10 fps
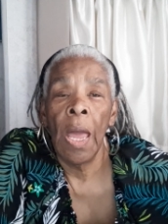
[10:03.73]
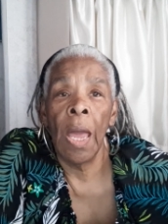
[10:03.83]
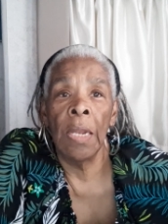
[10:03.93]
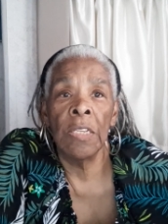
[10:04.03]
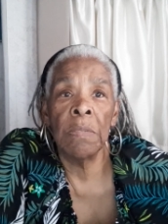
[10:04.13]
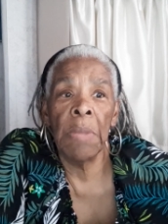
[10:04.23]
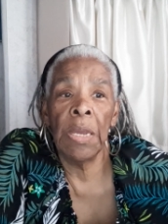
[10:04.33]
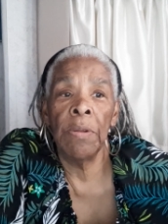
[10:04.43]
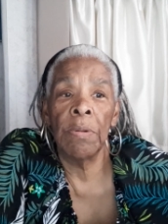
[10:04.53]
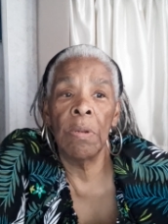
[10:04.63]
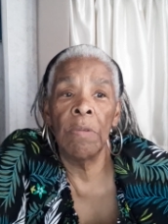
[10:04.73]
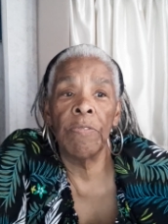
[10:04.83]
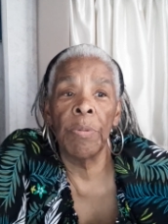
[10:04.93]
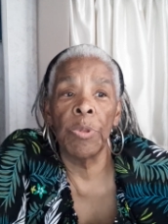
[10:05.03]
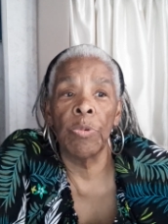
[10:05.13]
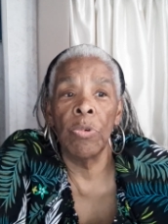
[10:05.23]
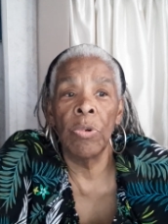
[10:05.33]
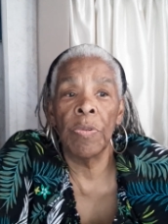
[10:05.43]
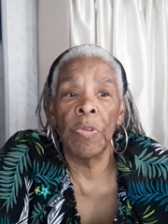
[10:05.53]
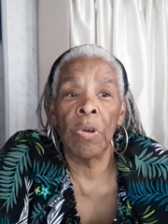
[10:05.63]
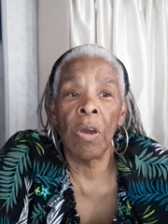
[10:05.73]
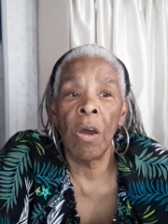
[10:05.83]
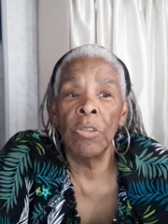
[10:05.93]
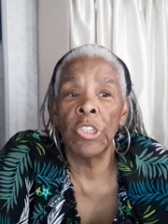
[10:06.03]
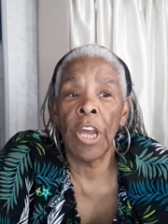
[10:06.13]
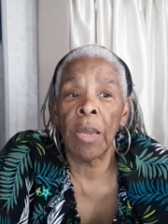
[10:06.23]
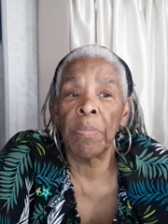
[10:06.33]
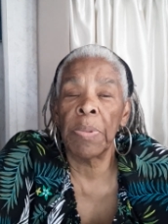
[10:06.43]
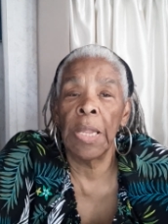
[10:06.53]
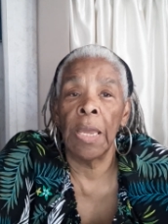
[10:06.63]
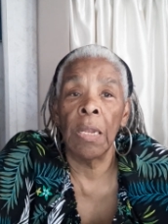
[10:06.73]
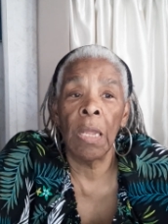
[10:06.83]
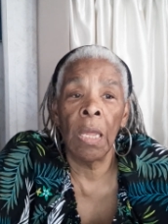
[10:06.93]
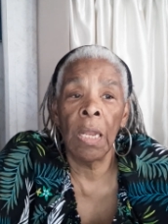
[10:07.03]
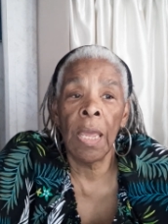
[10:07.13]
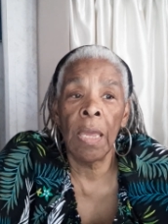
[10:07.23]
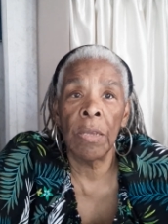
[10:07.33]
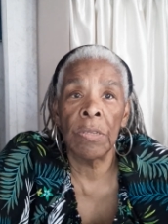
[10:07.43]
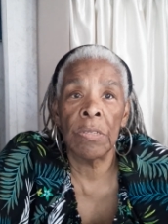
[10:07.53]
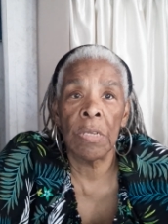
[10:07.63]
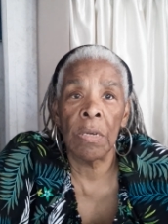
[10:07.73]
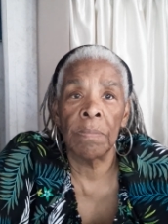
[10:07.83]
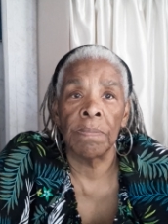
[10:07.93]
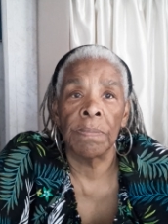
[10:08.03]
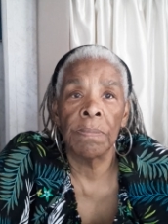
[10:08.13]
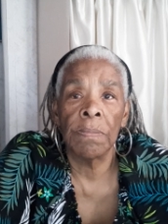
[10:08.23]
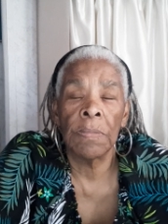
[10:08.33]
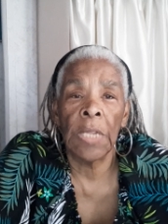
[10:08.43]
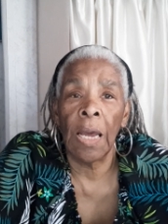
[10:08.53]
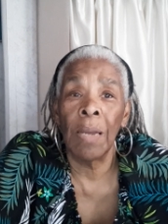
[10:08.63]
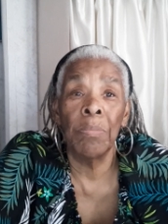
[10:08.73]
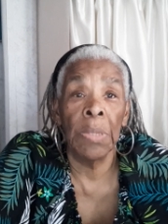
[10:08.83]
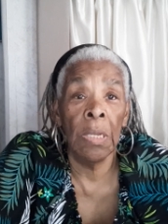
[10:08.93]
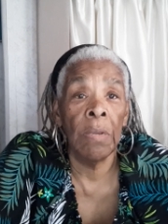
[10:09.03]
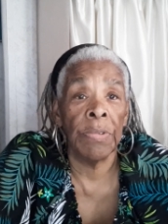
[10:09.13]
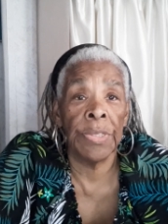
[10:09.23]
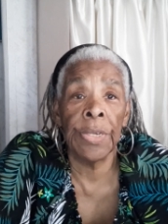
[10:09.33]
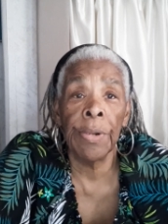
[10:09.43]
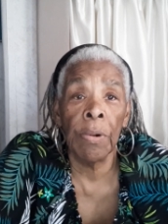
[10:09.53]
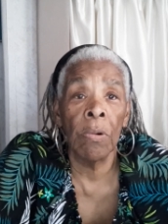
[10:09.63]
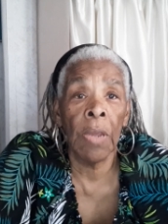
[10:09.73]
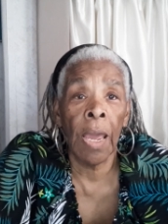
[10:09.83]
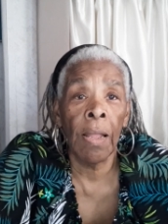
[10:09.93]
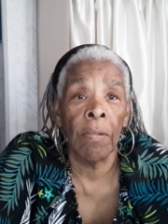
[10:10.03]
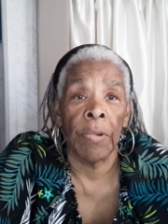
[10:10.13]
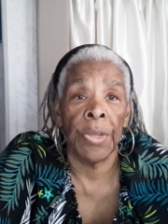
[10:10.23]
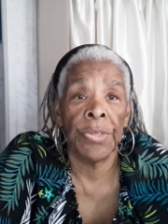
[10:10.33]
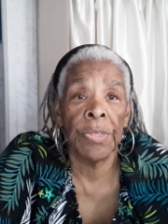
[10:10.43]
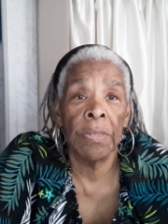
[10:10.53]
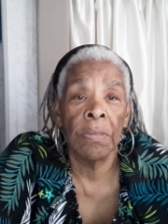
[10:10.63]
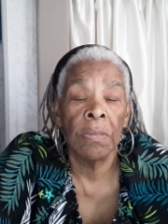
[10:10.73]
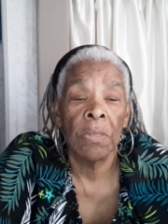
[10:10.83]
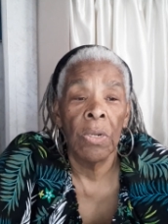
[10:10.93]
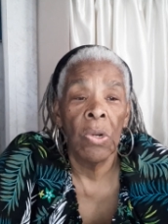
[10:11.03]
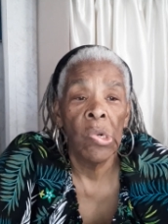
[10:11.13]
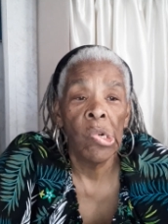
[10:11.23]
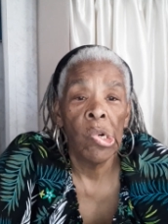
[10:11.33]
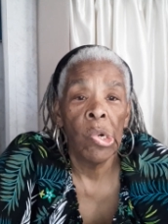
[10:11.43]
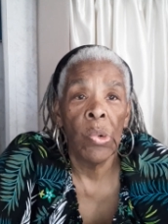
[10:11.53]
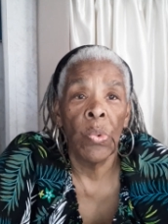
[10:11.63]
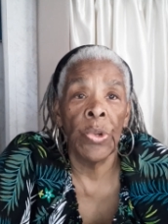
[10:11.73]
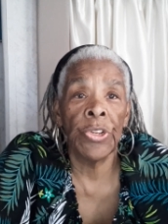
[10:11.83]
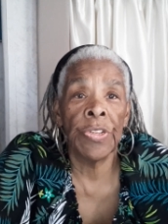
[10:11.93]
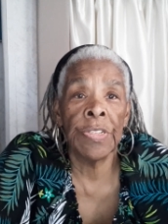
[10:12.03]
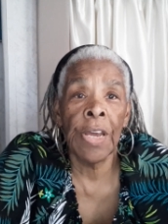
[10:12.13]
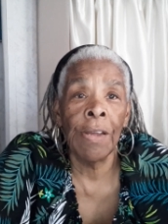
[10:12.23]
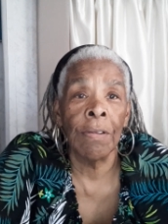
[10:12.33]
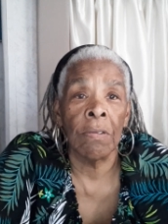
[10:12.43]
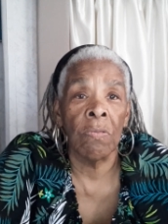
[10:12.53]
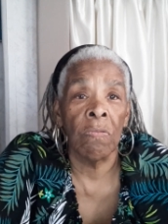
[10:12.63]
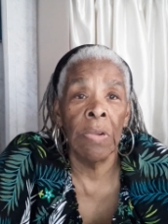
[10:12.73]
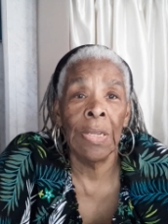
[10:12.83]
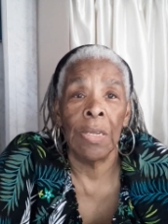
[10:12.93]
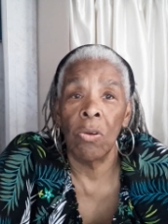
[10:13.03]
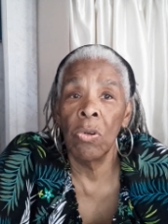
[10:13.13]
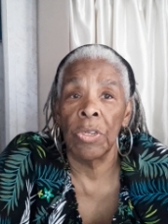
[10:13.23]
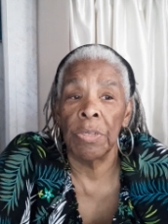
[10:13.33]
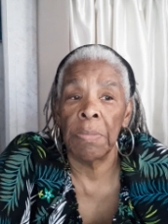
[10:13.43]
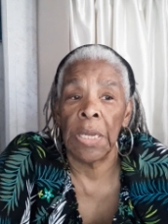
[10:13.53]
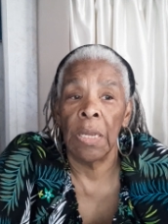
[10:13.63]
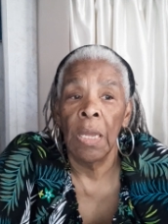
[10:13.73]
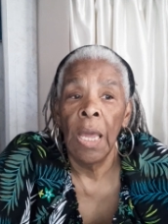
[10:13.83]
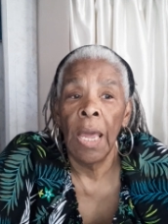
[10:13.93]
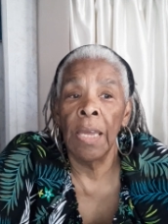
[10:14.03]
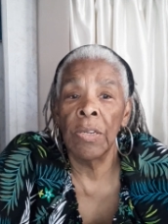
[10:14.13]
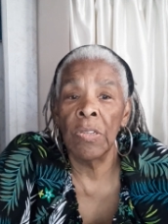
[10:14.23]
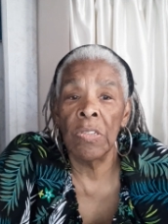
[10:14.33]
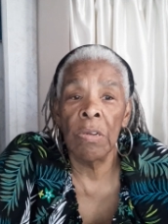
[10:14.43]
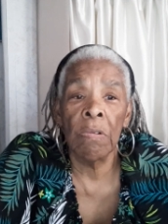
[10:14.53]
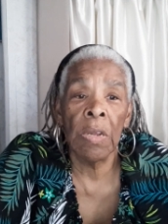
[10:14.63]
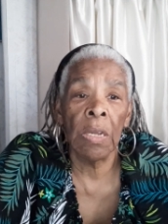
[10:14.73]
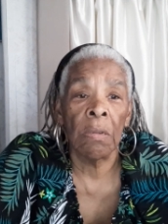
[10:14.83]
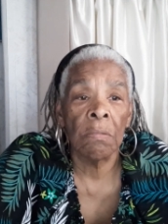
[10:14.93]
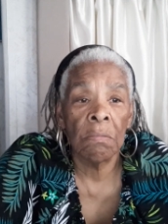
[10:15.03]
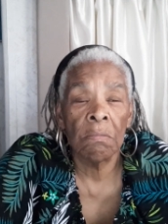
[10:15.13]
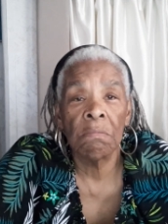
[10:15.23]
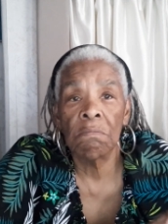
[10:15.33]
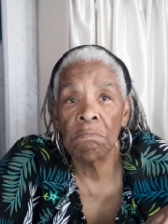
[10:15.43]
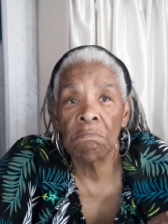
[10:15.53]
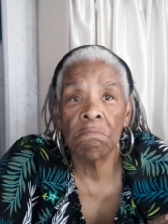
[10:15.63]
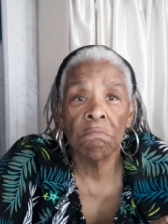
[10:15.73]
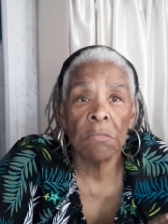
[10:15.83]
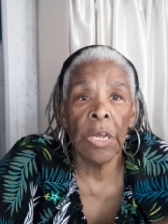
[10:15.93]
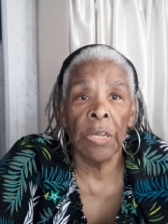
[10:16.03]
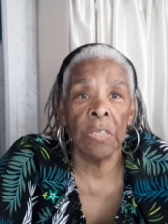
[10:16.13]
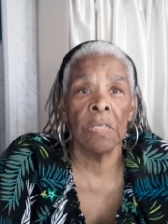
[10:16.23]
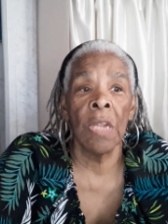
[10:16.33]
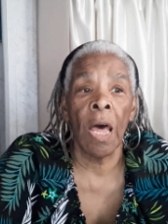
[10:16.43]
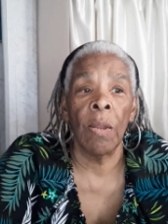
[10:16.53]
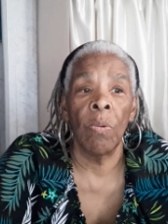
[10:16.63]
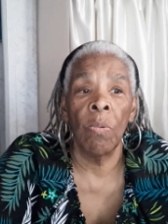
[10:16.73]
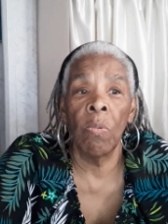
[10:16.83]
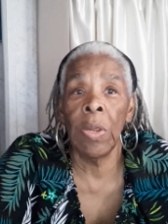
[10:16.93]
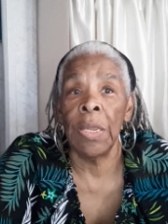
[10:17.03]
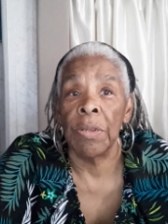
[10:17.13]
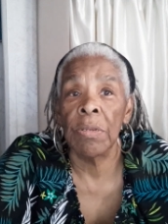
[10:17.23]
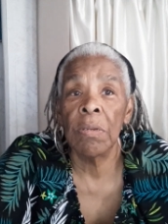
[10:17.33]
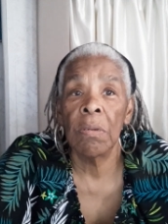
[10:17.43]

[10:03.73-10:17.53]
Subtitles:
and it's made from the root of the konjac plant and has, I believe, 0 calories, which sounds really good to me. And considering it's not wheat,